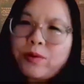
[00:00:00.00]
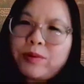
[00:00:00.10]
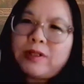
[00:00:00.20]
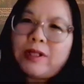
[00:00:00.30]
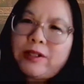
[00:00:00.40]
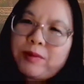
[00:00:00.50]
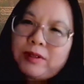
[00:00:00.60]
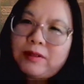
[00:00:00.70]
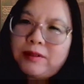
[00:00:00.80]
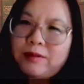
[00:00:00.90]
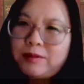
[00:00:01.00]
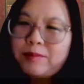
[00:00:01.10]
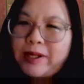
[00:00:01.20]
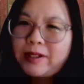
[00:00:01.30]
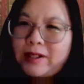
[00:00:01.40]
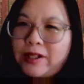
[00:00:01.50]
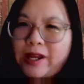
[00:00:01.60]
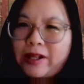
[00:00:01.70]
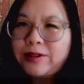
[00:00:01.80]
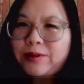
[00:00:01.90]
work with anyone to make it?
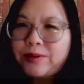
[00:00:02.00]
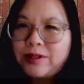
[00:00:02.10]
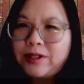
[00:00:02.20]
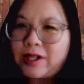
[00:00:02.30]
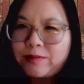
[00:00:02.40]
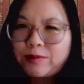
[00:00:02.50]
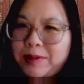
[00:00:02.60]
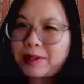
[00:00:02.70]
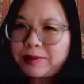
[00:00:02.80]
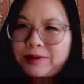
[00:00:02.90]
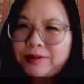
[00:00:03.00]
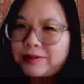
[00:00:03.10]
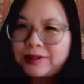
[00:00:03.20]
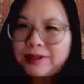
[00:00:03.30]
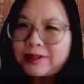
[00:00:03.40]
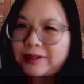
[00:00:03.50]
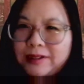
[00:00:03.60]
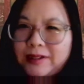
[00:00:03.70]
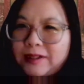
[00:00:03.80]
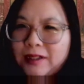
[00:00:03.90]
Any editors, any cover people, or anything
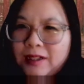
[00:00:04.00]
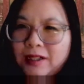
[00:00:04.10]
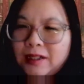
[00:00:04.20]
like that?